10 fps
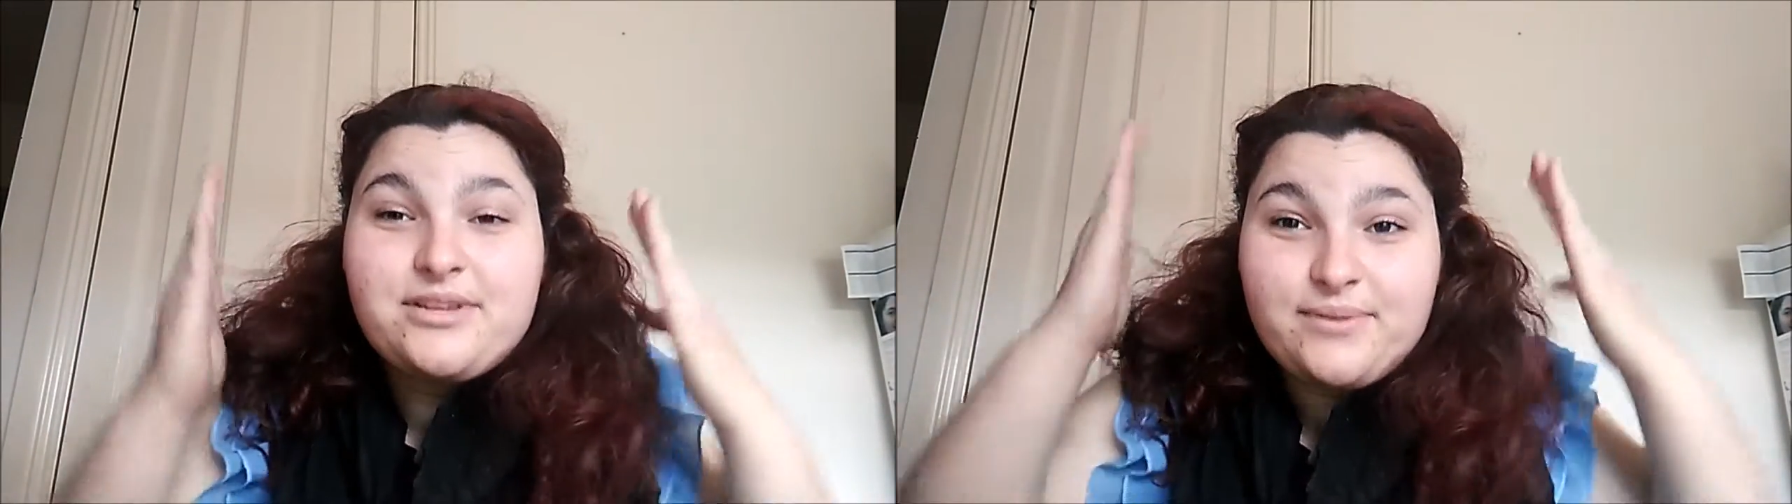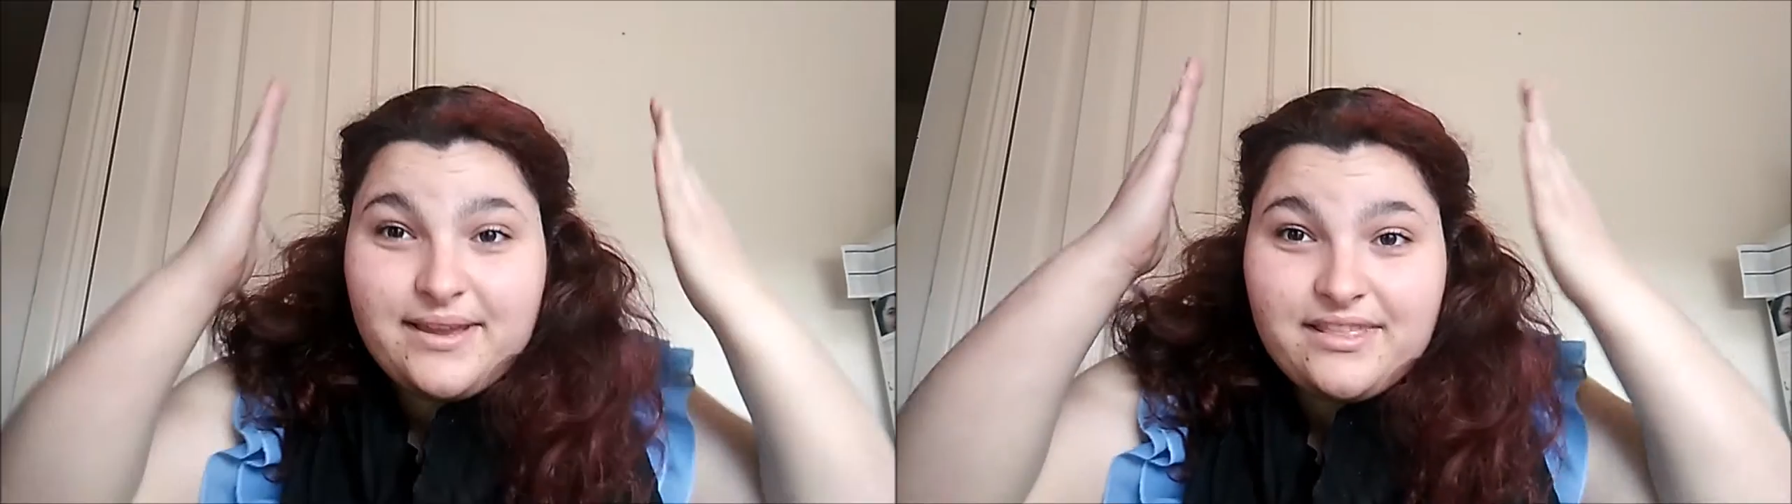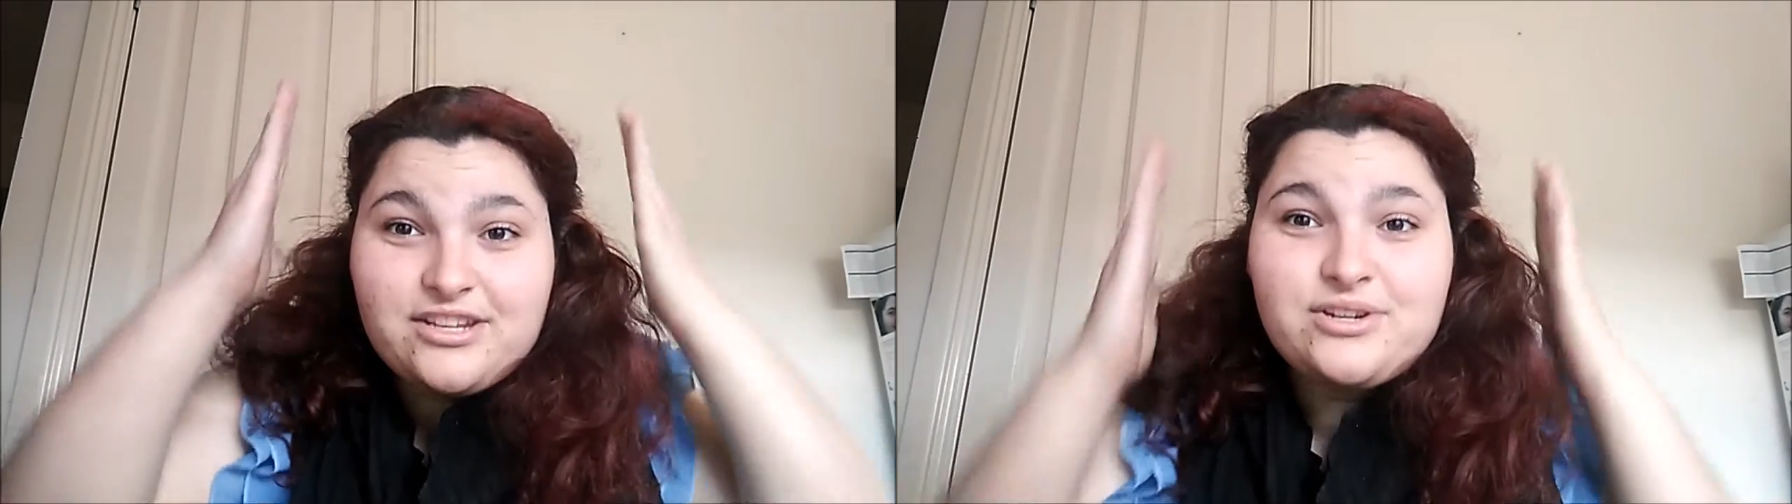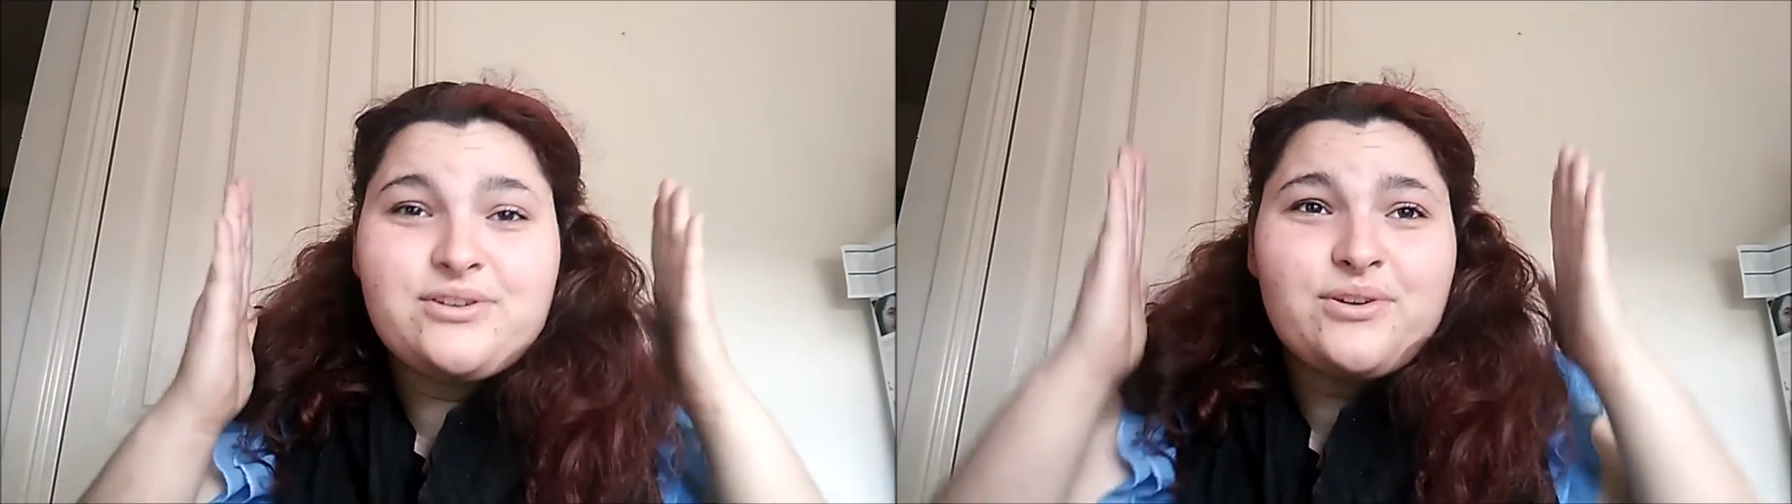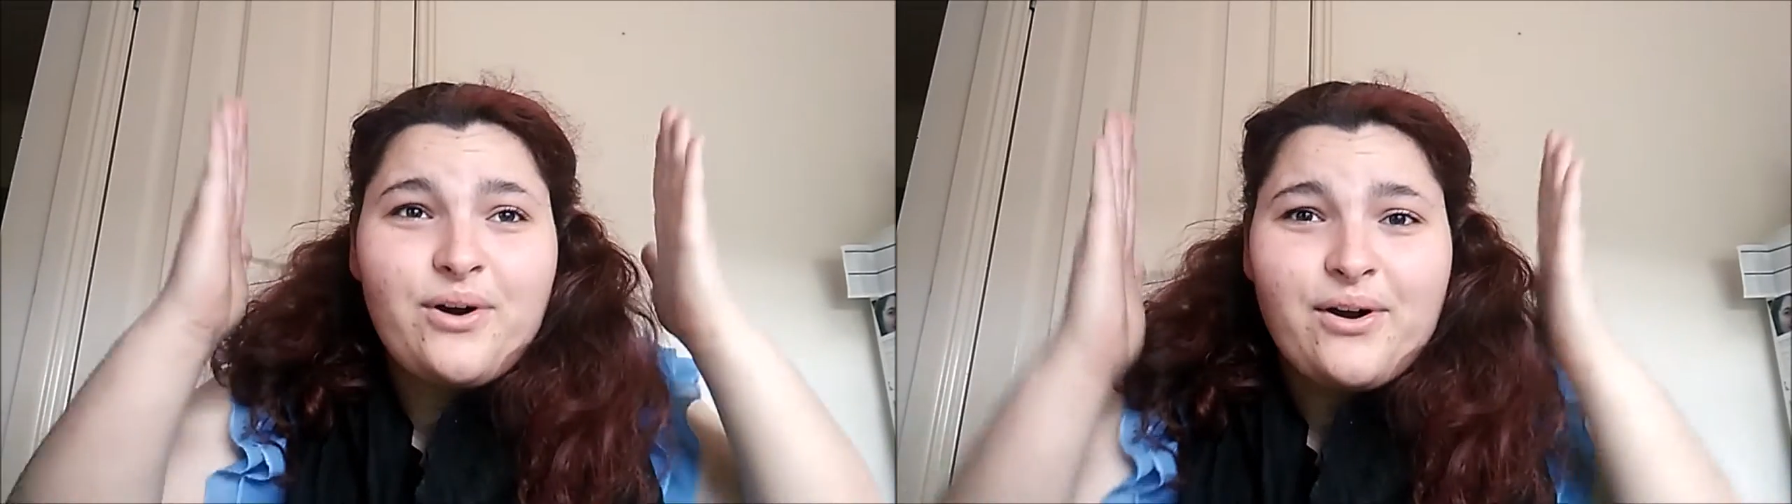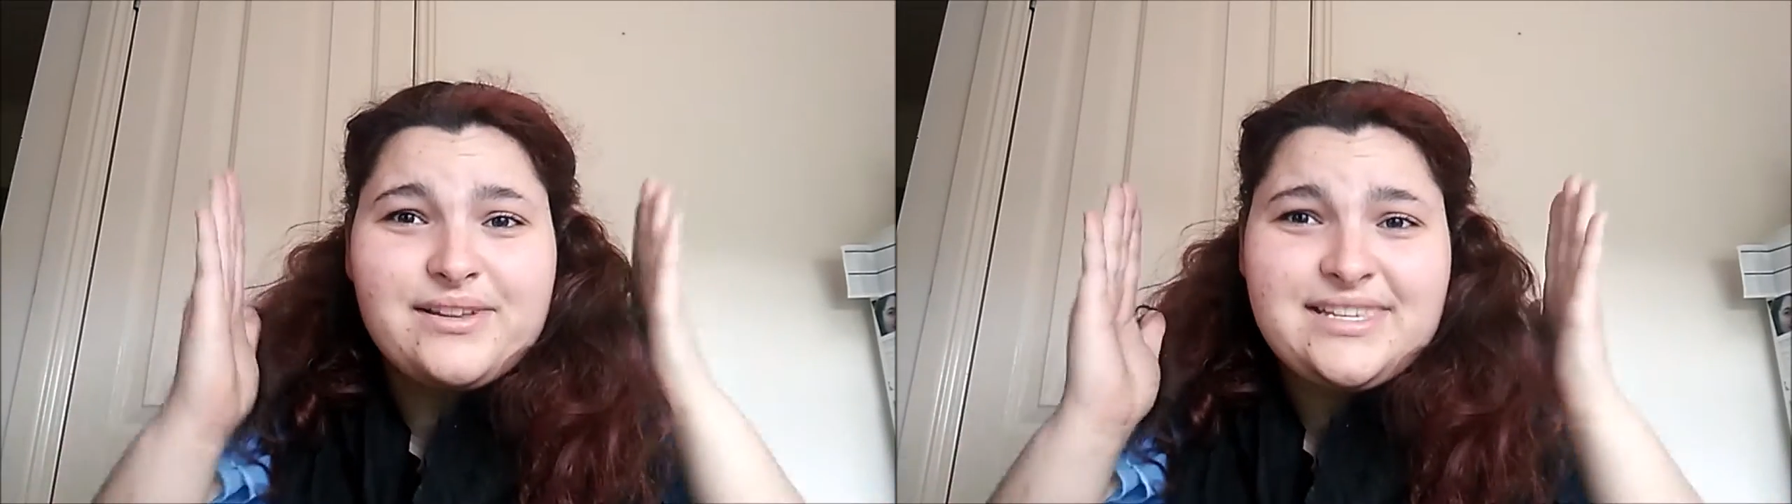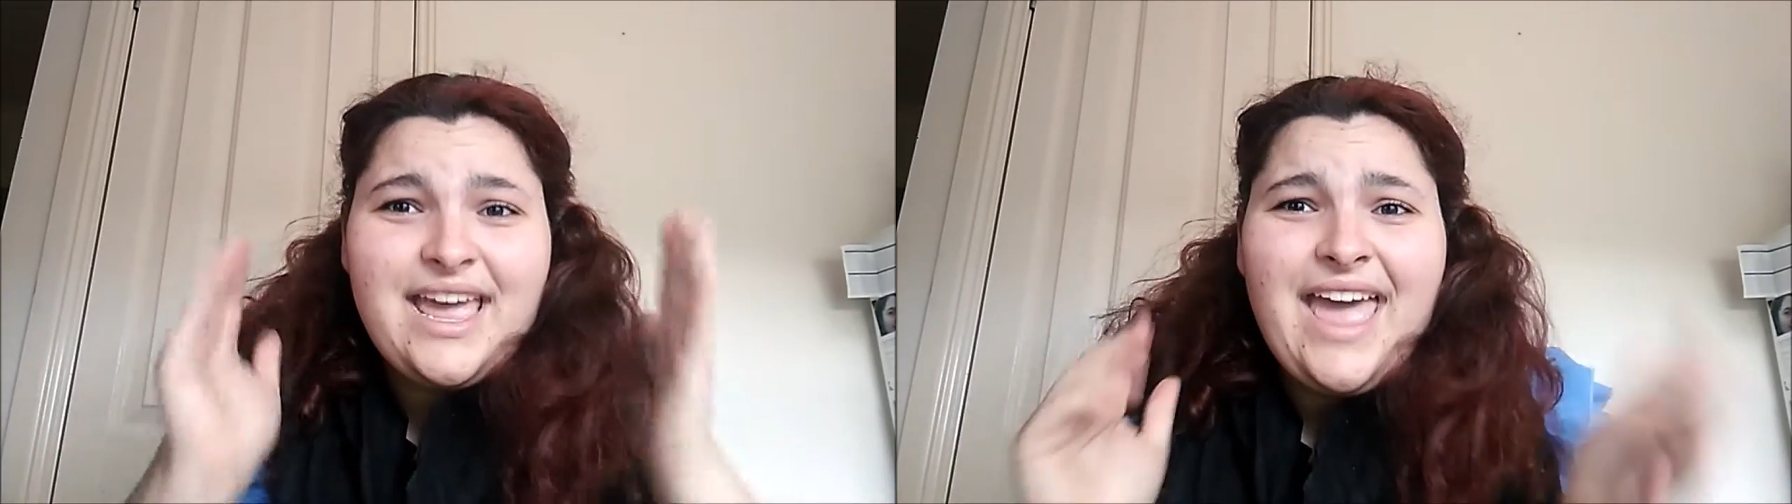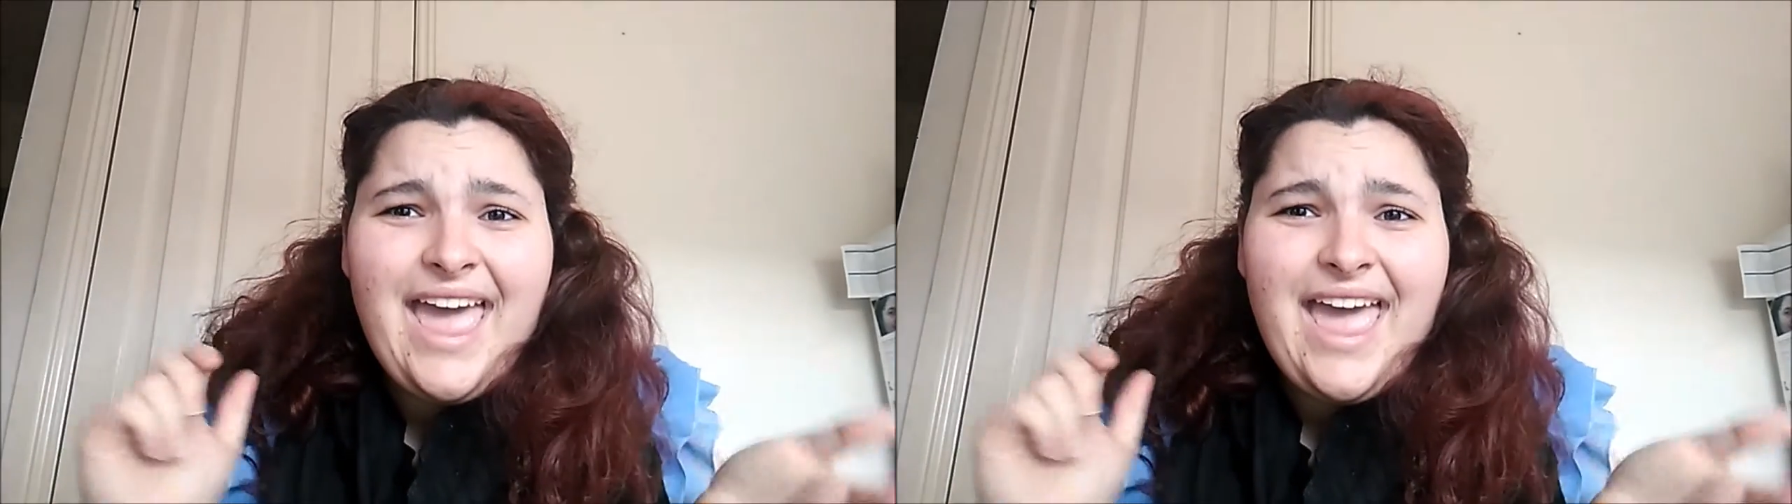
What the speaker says: between the two doors.